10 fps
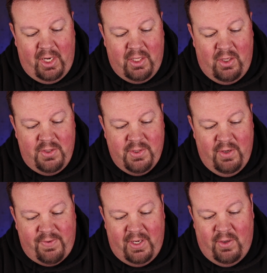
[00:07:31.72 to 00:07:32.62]
I can also,
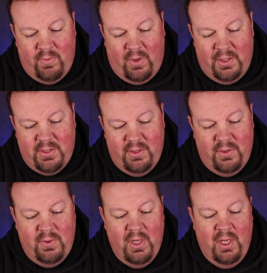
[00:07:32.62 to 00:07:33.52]
if I don't want
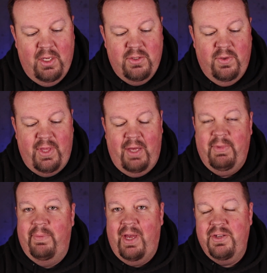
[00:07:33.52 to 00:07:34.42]
to do that,
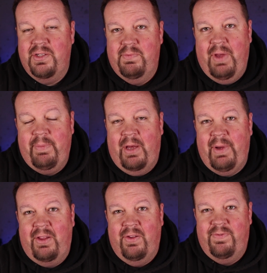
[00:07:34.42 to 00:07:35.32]
maybe I just, maybe
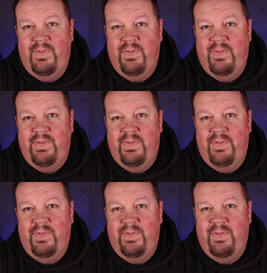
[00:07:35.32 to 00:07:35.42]
I'm out in the